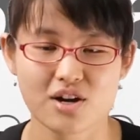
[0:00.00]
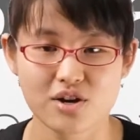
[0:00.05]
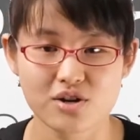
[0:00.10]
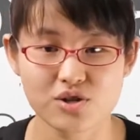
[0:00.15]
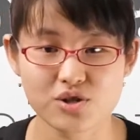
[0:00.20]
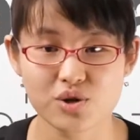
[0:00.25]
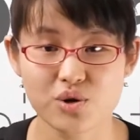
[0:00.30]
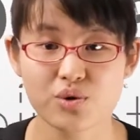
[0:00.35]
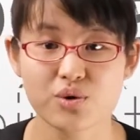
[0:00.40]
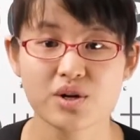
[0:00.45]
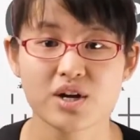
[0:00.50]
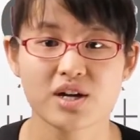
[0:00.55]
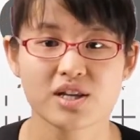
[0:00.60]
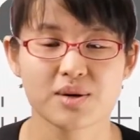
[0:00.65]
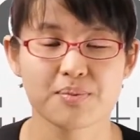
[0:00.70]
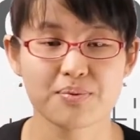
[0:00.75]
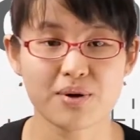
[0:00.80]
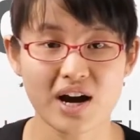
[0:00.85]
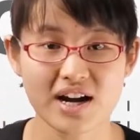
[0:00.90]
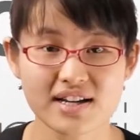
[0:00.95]
So
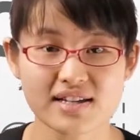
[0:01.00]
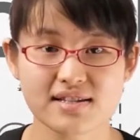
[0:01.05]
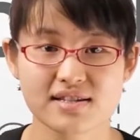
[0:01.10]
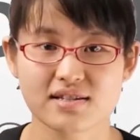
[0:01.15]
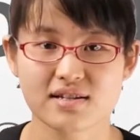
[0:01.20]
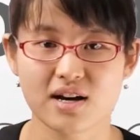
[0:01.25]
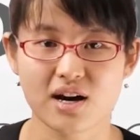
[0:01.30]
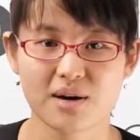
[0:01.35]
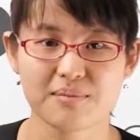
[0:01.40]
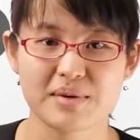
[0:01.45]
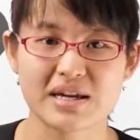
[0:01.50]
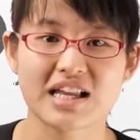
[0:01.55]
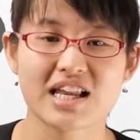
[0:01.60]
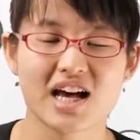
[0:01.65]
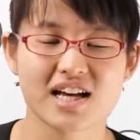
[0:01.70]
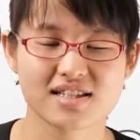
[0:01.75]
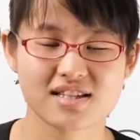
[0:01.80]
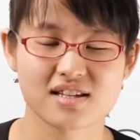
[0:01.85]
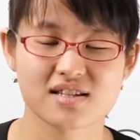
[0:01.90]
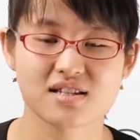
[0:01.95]
the price
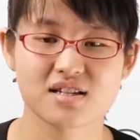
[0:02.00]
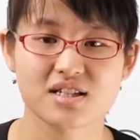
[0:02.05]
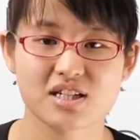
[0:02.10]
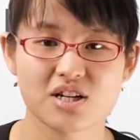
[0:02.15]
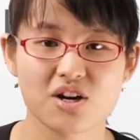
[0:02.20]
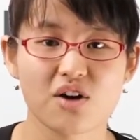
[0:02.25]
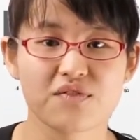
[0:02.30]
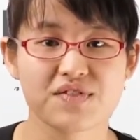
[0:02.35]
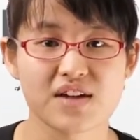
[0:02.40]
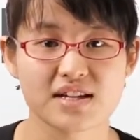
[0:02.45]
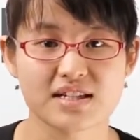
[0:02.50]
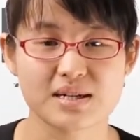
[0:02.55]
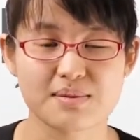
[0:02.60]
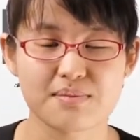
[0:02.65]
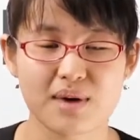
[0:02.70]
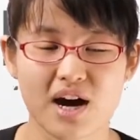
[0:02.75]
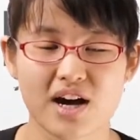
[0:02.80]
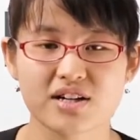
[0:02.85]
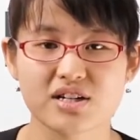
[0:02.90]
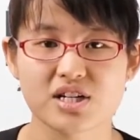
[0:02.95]
elasticity of their
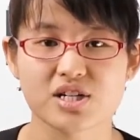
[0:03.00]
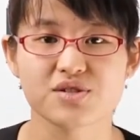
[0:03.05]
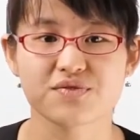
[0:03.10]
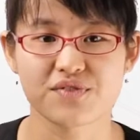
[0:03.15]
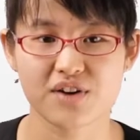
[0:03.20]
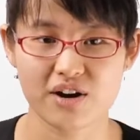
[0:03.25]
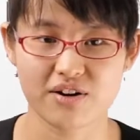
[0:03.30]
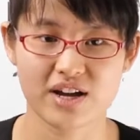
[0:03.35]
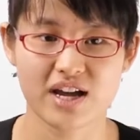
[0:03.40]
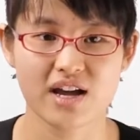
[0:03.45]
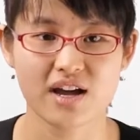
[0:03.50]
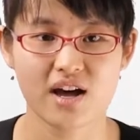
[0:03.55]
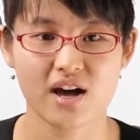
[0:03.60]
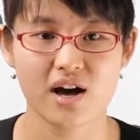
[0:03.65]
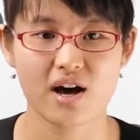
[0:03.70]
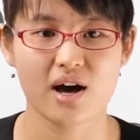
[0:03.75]
demand is very